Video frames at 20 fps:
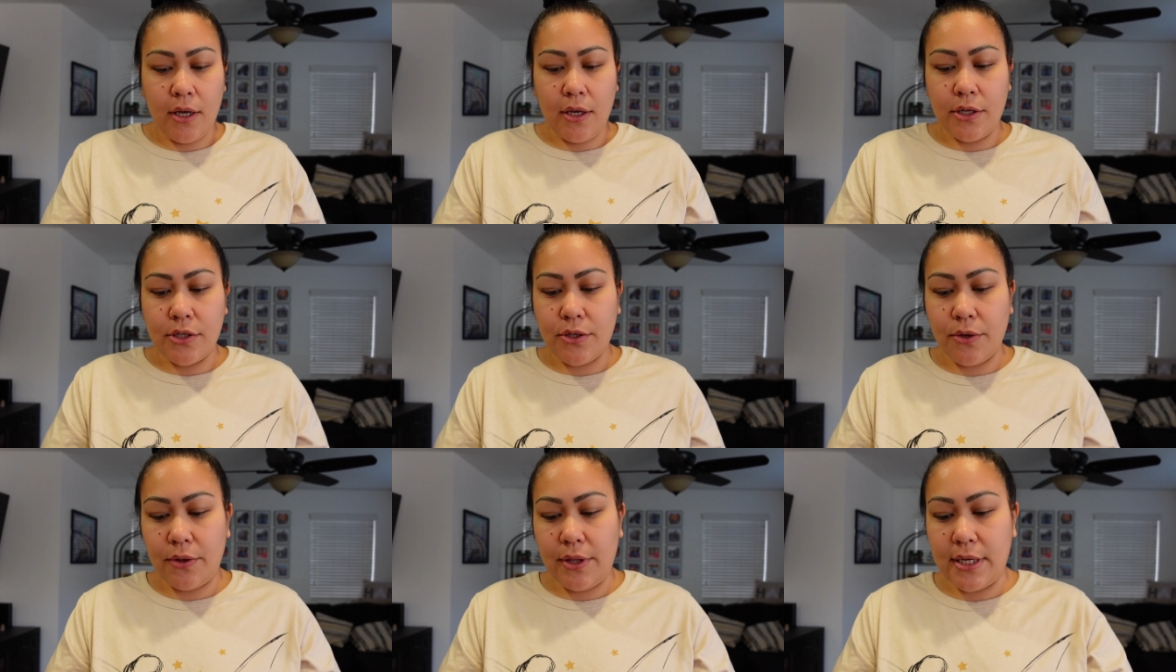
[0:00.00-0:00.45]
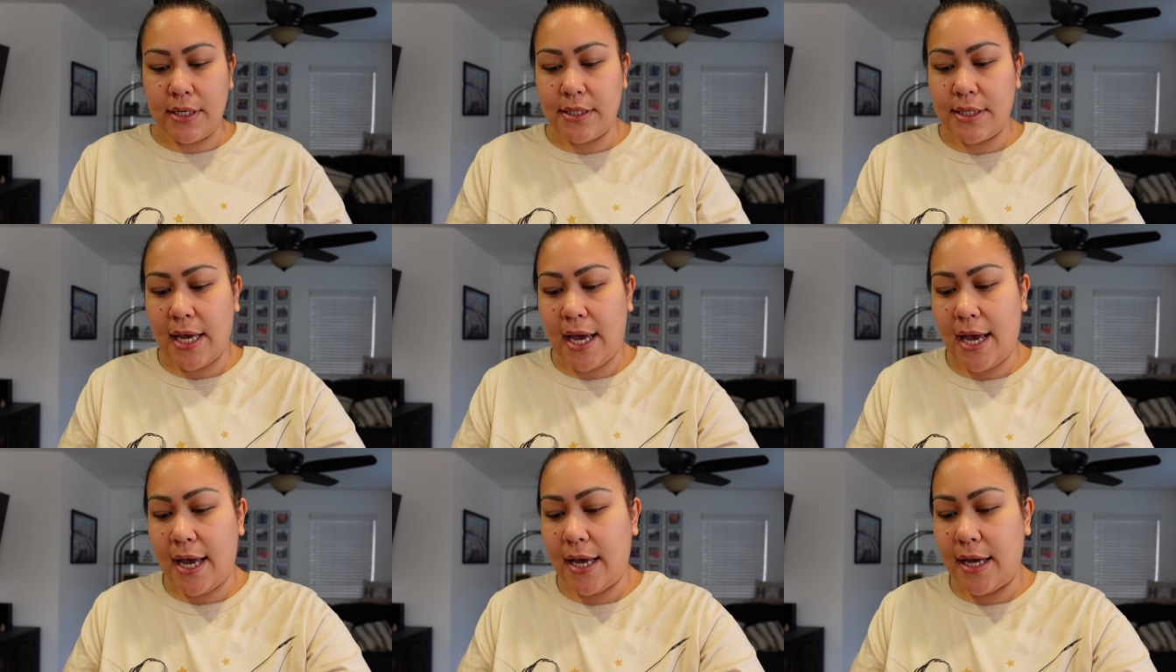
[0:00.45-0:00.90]
So this
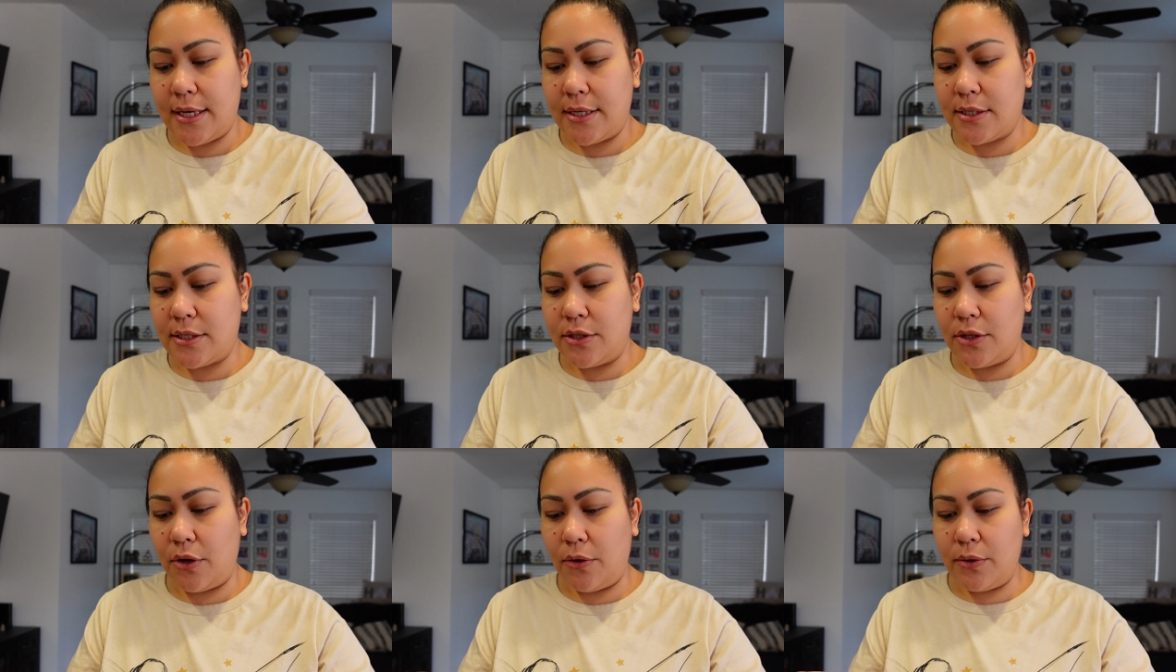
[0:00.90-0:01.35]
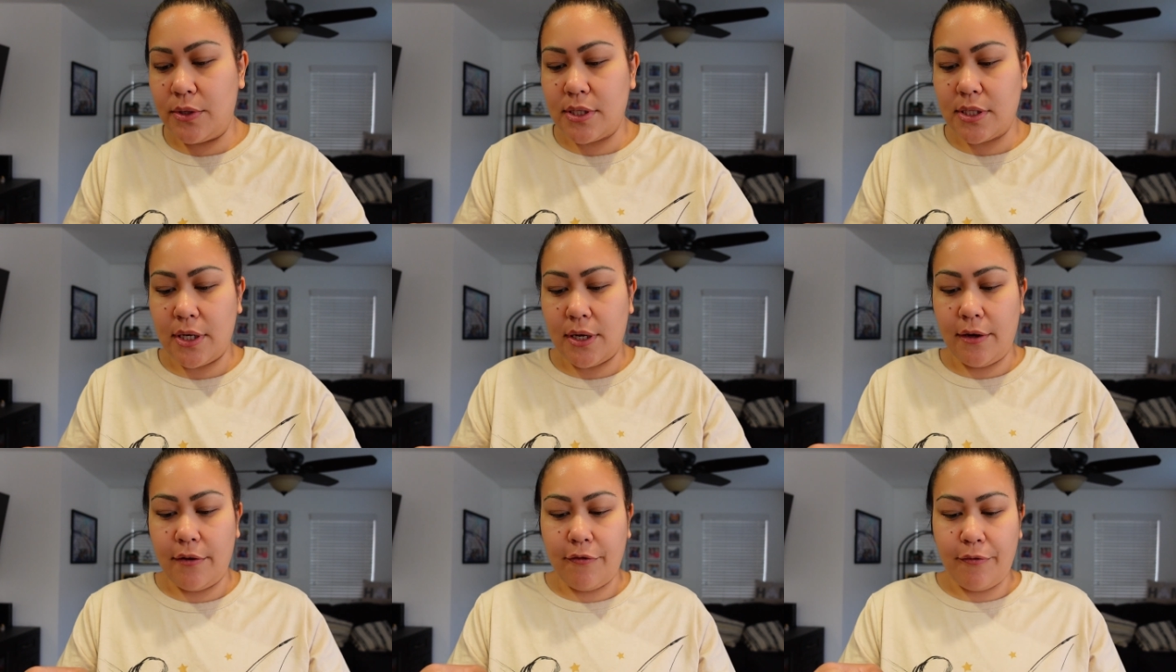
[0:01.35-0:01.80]
has notes
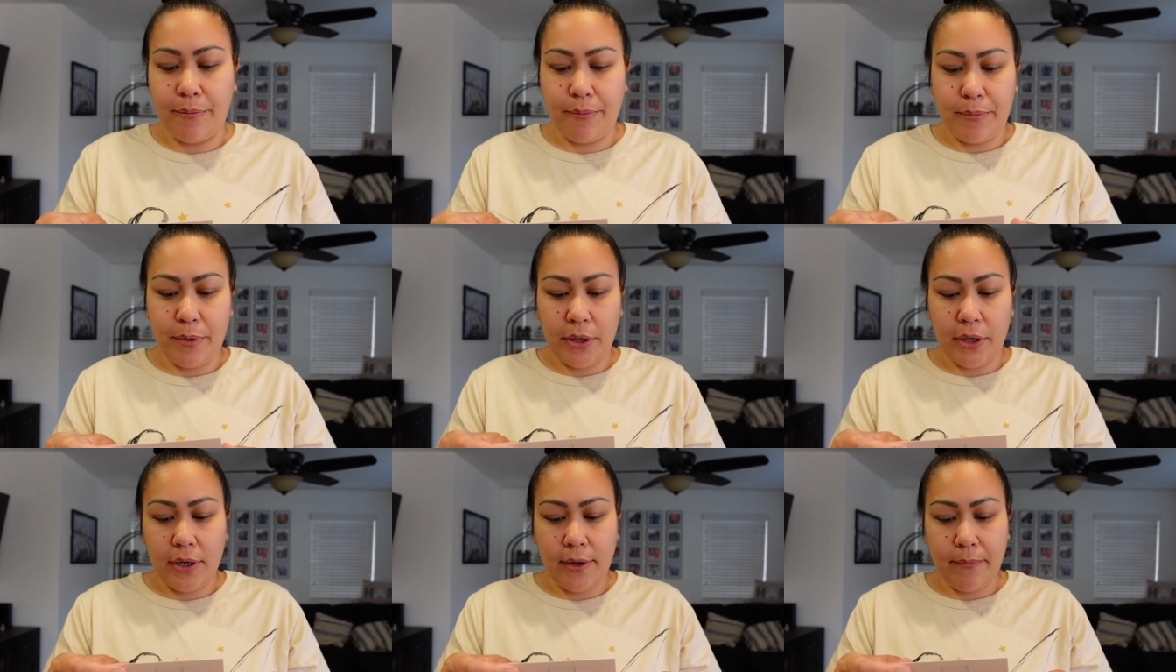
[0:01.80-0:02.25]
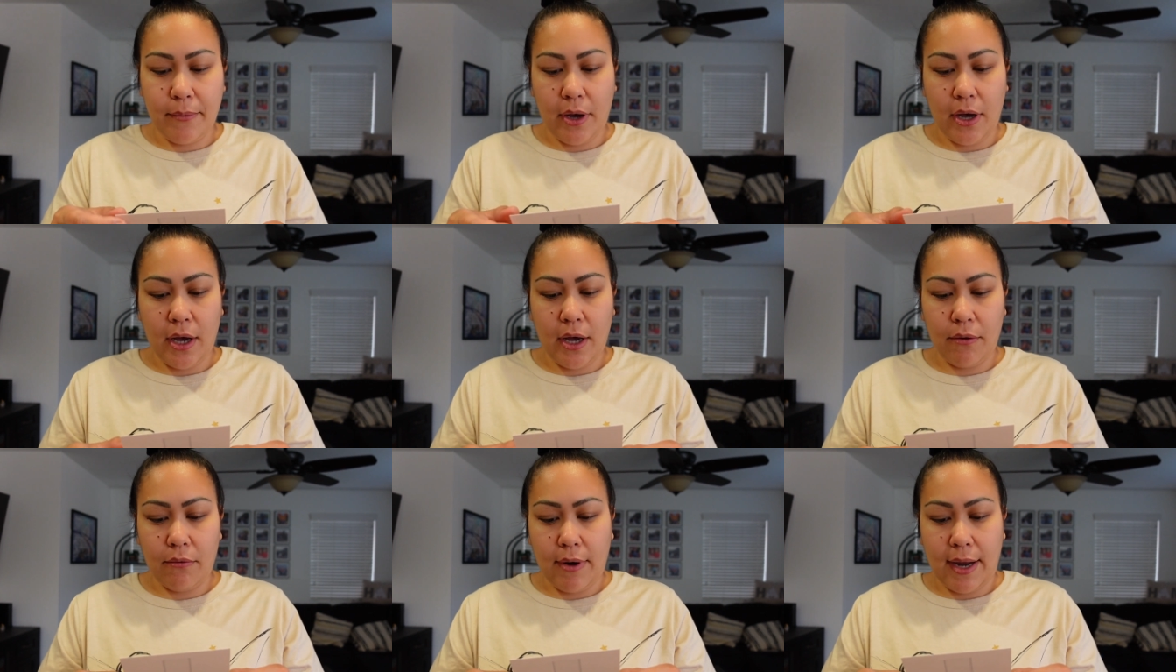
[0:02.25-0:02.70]
of
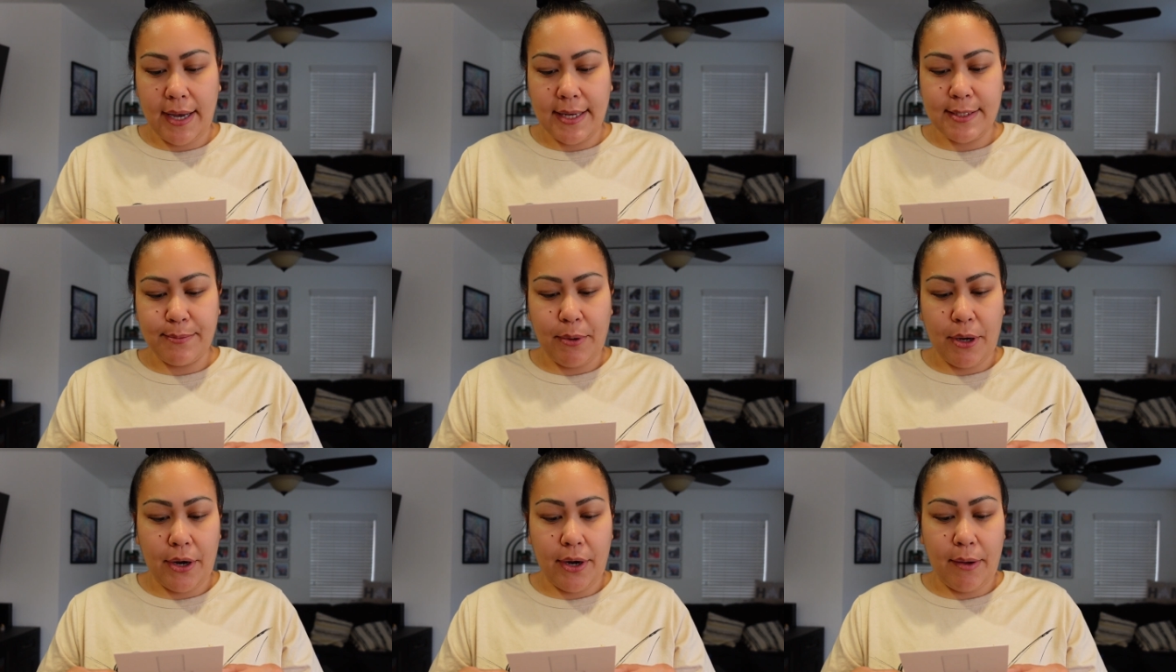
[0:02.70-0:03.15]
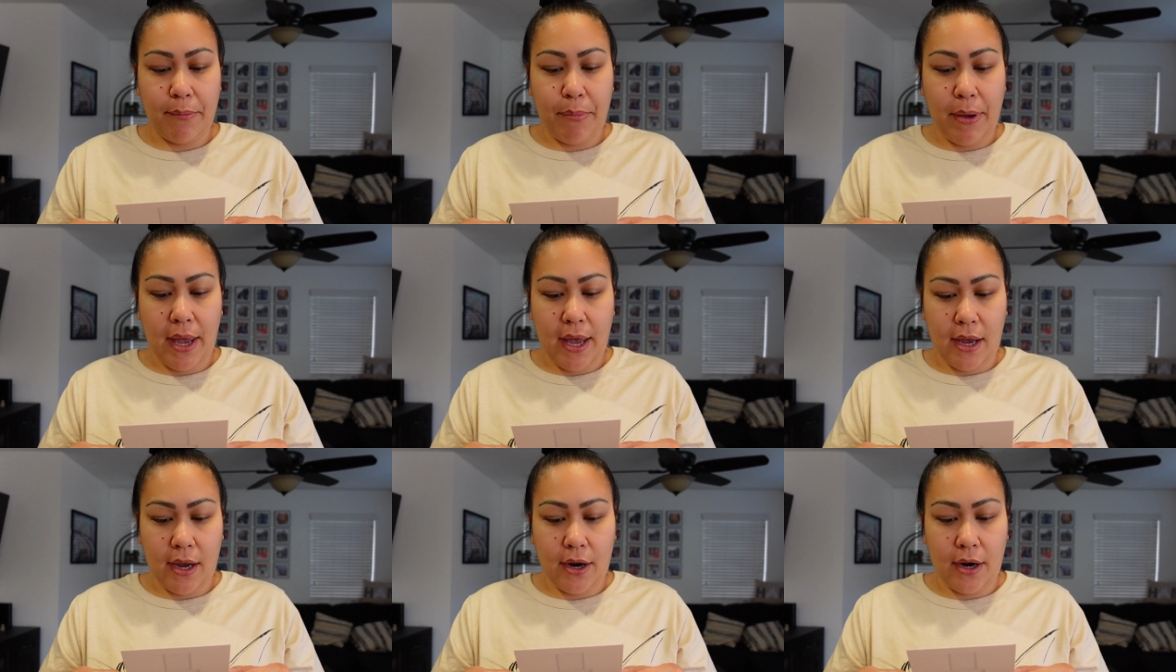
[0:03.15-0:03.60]
bergamot, raspberry,
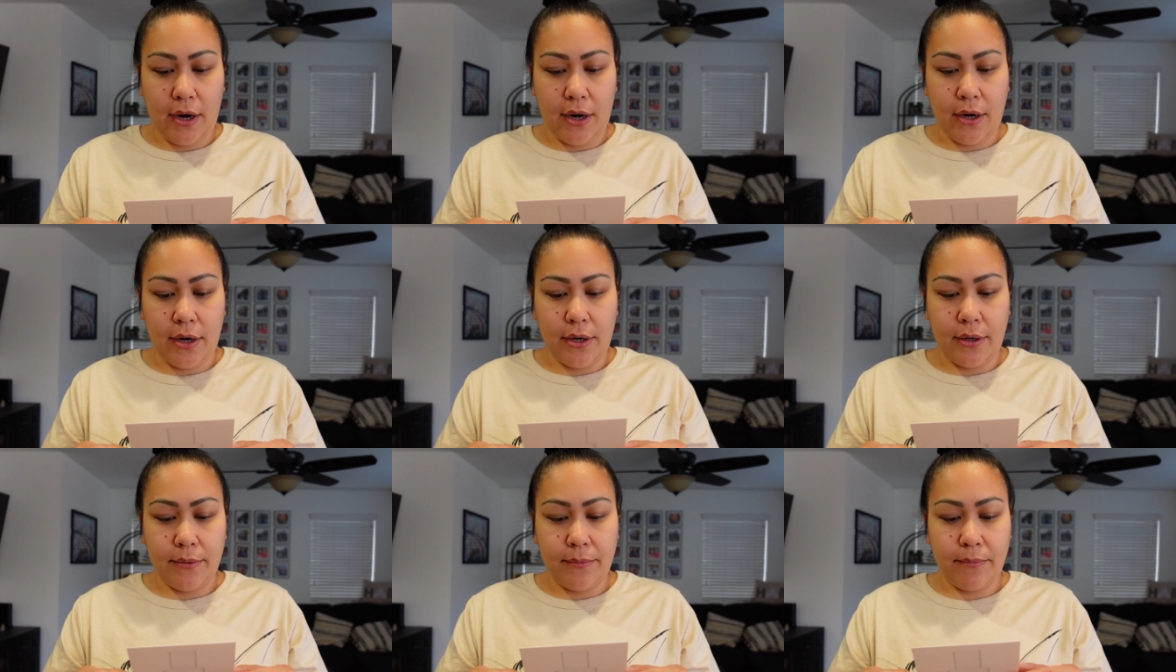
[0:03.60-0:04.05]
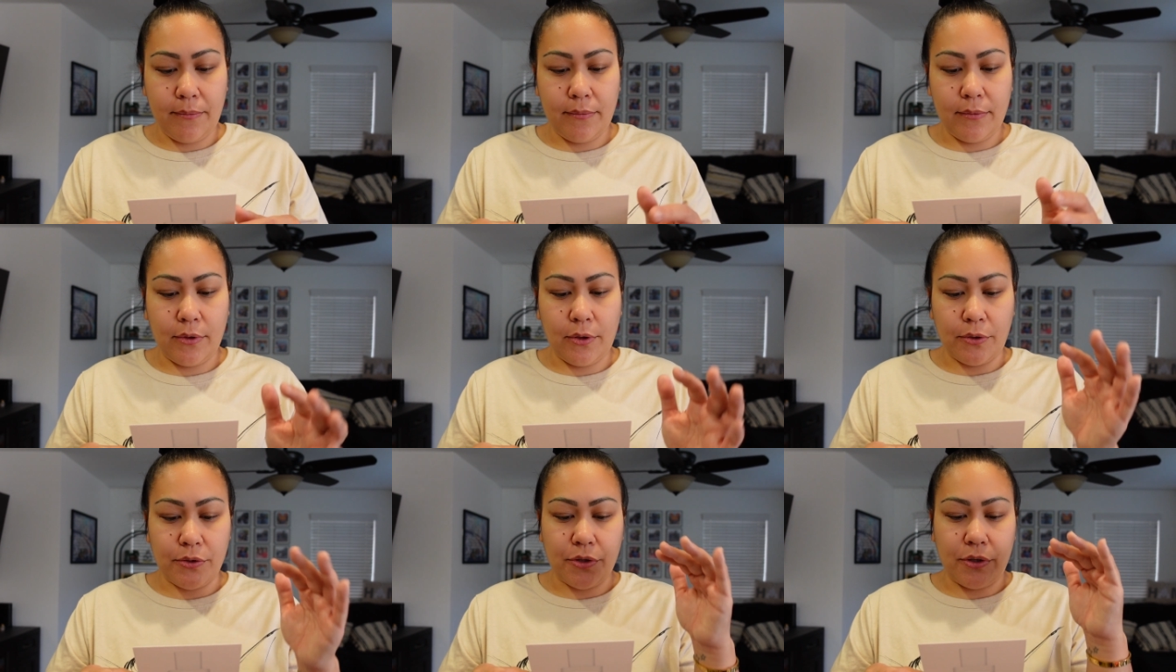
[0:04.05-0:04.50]
pear,
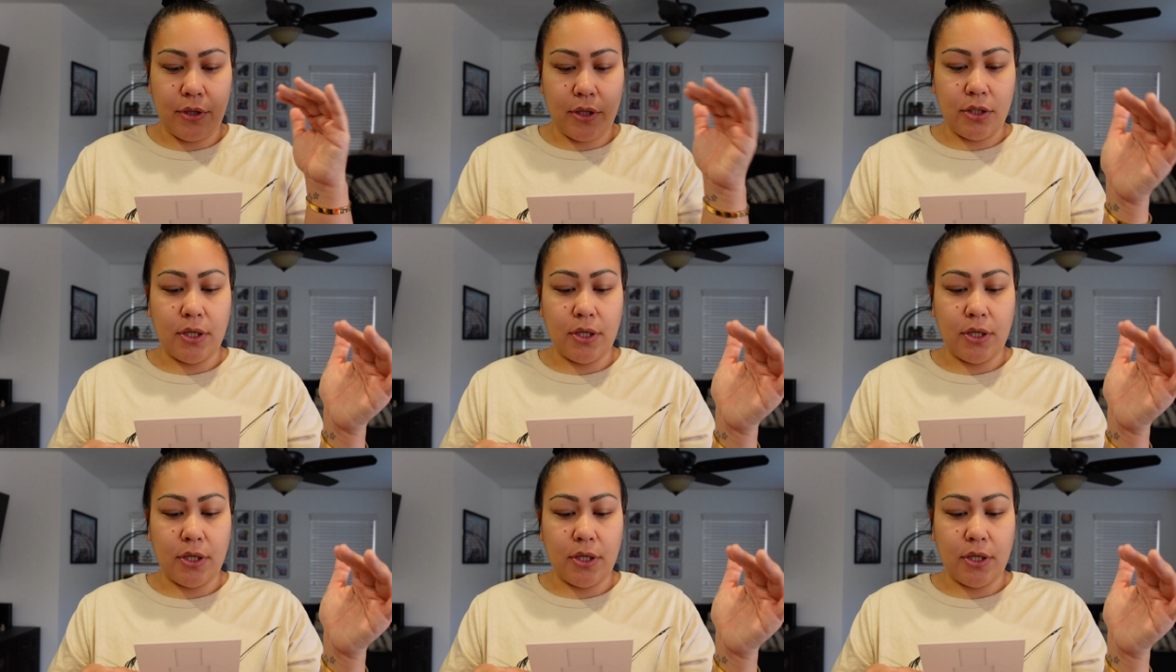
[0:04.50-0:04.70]
those are the